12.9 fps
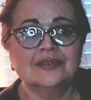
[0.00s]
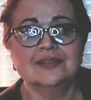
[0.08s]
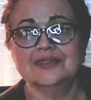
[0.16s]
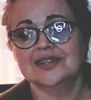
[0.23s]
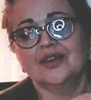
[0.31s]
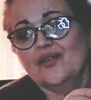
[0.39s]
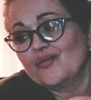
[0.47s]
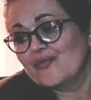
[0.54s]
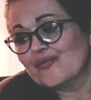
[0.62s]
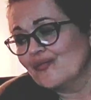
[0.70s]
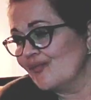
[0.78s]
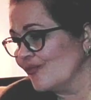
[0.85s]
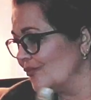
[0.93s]
So,
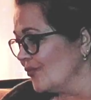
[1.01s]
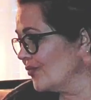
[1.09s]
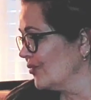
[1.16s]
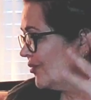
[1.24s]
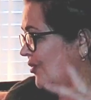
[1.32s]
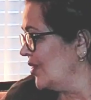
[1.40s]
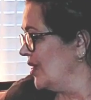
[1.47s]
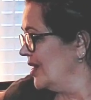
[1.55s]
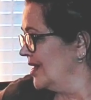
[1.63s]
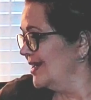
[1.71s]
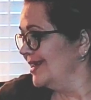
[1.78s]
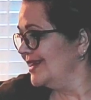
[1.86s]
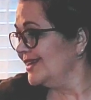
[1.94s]

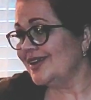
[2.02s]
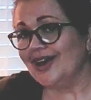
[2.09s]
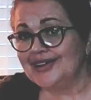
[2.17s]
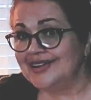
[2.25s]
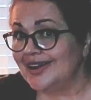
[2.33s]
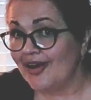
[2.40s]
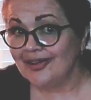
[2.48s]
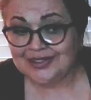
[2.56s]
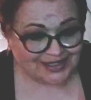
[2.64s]
not at all